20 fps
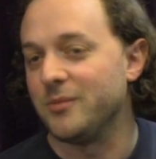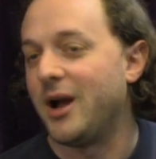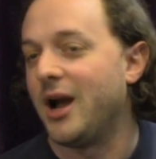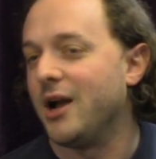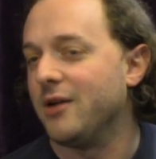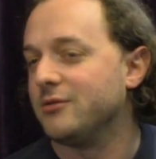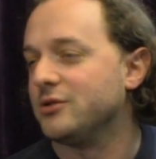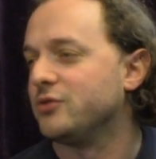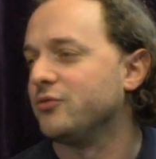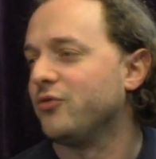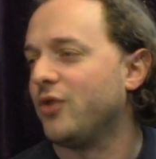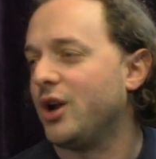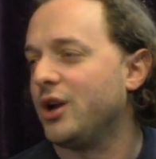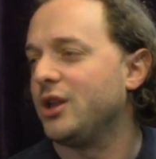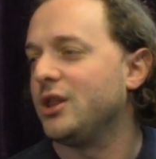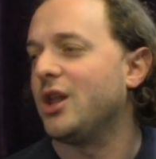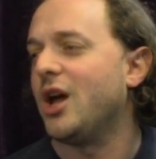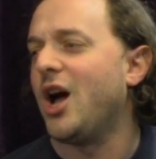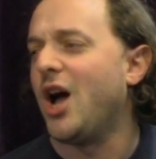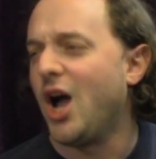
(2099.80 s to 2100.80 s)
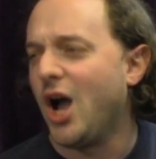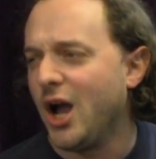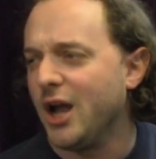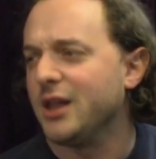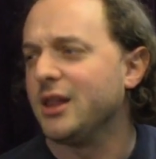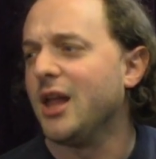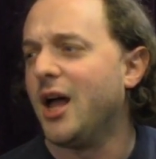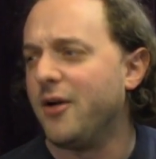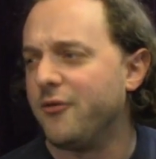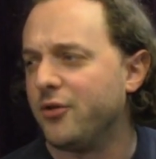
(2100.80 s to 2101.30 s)
I was running the high
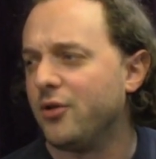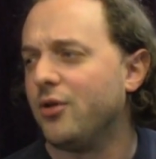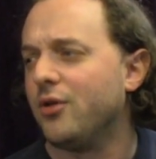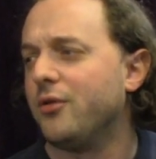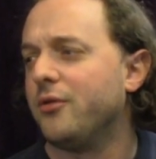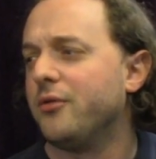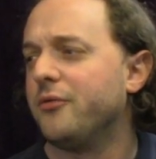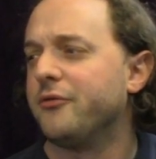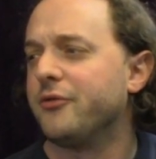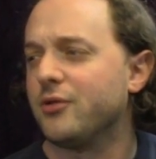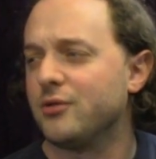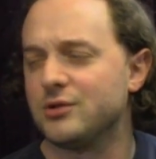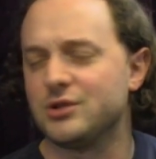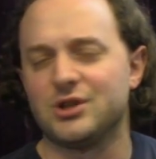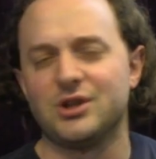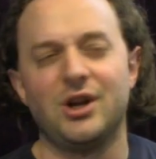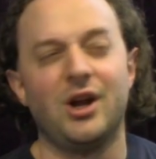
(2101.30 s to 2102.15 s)
level version